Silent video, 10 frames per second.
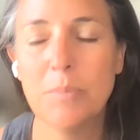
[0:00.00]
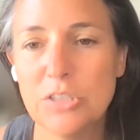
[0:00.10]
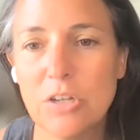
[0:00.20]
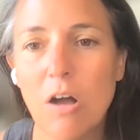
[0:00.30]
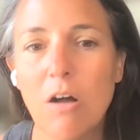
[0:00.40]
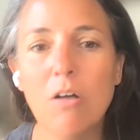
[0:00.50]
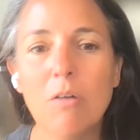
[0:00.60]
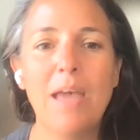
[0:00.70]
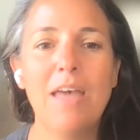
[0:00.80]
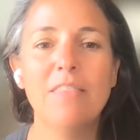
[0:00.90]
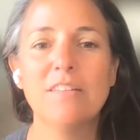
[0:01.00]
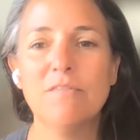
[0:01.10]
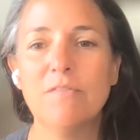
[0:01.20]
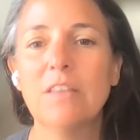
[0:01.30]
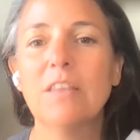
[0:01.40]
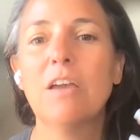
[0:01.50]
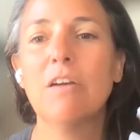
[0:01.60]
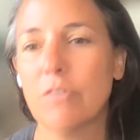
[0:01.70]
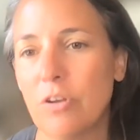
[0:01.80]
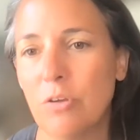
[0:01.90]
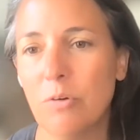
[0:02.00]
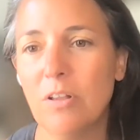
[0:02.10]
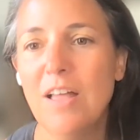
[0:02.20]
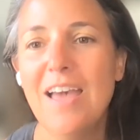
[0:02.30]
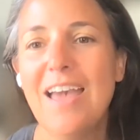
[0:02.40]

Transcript: much calm and this feeling of renewal.